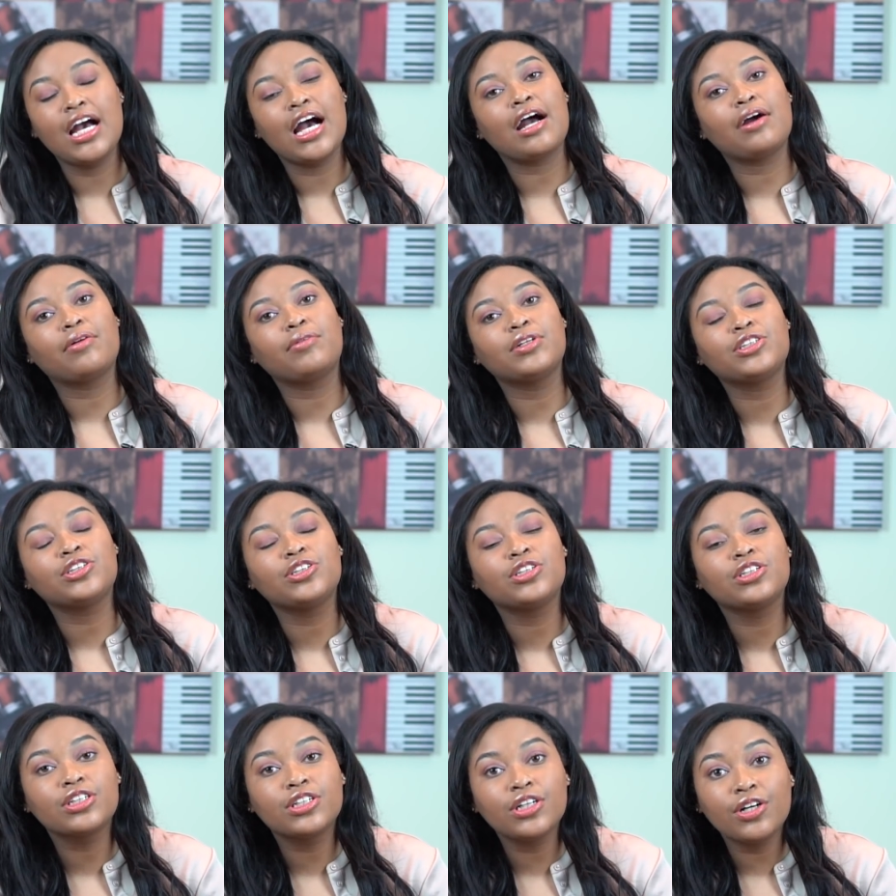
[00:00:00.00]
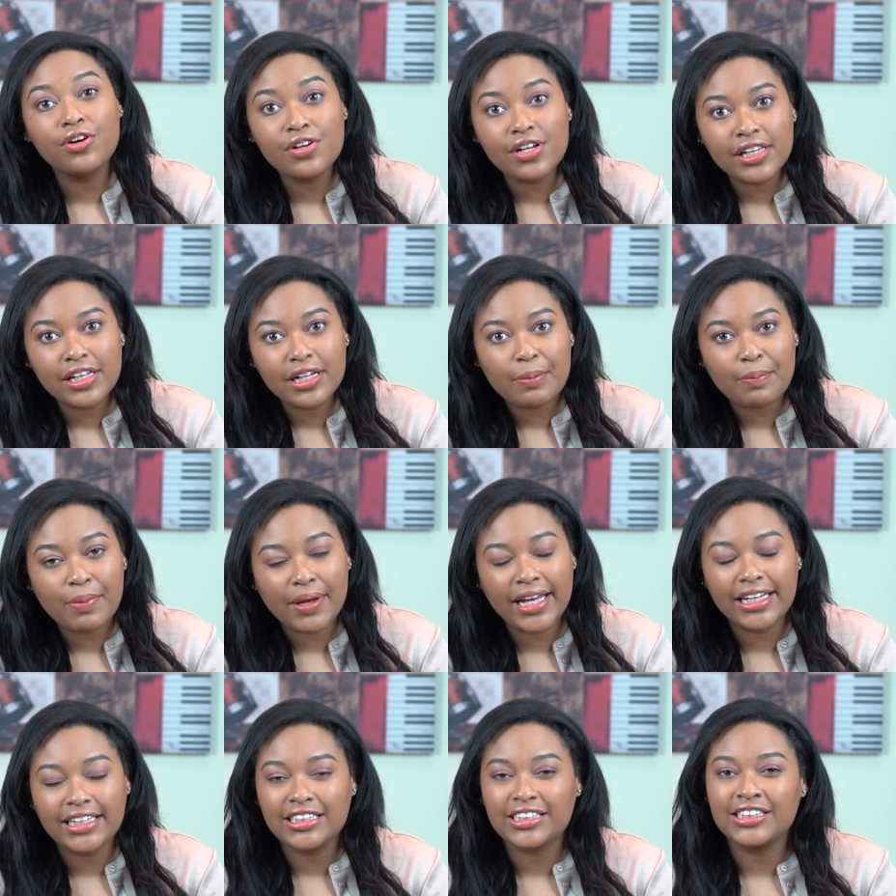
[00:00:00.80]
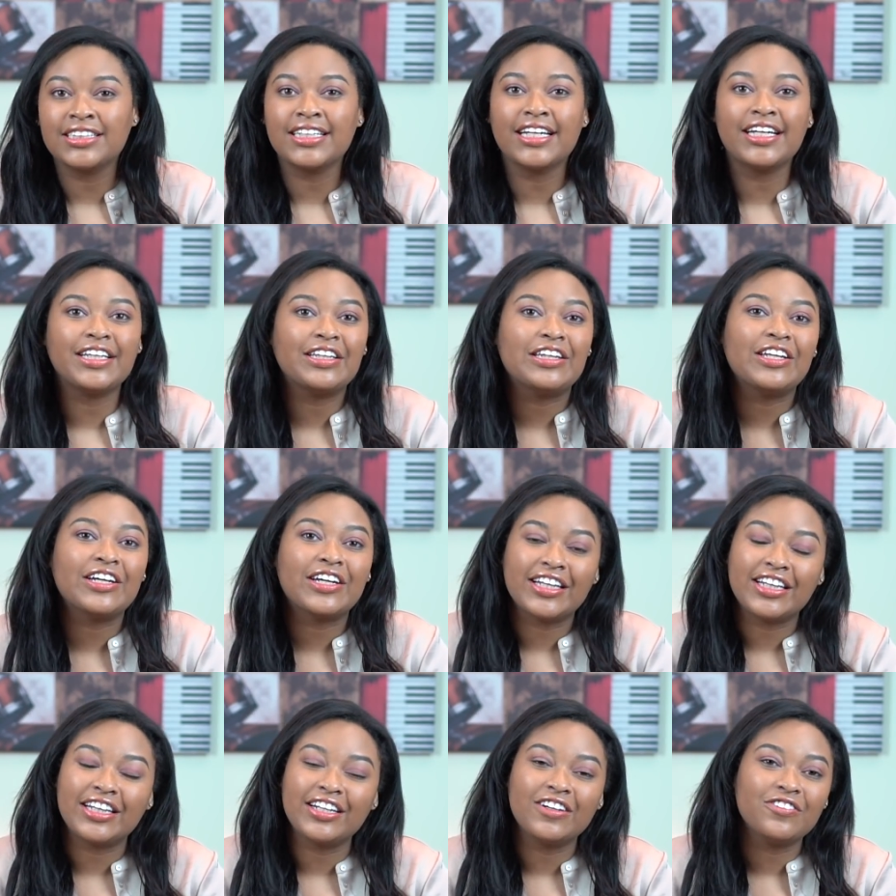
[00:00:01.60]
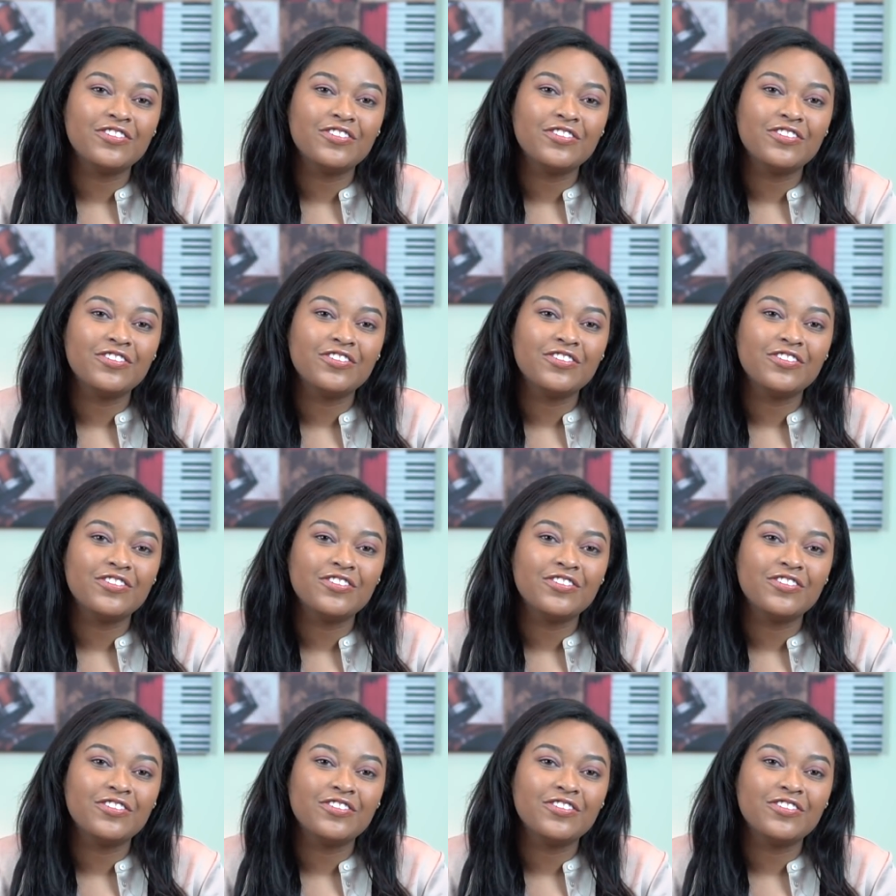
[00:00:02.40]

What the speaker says: I want you to go to their pages and look at their